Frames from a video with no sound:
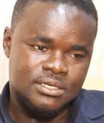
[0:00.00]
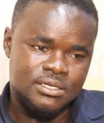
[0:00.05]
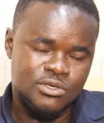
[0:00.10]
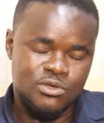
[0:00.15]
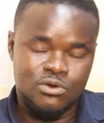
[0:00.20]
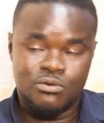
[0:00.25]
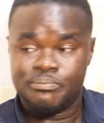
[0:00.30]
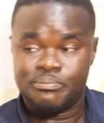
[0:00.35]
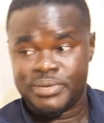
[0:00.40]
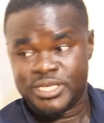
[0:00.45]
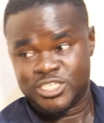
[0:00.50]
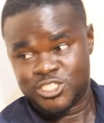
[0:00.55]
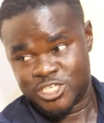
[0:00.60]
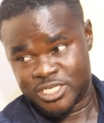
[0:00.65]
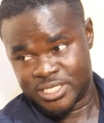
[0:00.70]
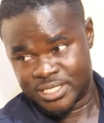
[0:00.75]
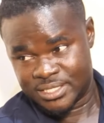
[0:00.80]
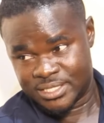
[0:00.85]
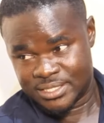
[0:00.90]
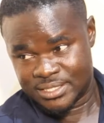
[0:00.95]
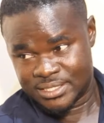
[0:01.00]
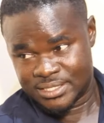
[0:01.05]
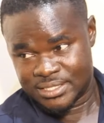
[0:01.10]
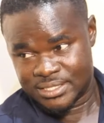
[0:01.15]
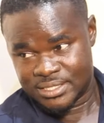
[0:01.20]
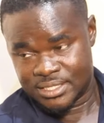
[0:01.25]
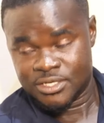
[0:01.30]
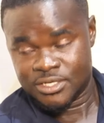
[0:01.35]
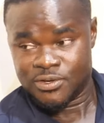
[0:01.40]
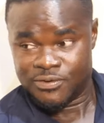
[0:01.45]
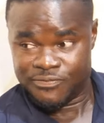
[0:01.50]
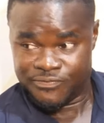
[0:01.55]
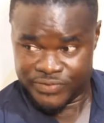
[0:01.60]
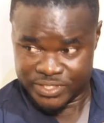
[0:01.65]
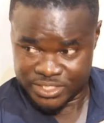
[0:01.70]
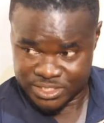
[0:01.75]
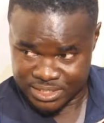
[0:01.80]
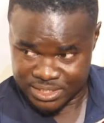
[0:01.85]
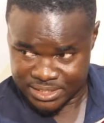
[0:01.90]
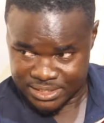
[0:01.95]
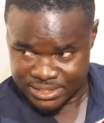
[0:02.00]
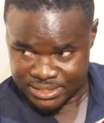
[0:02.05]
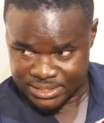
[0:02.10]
your mission and your vision.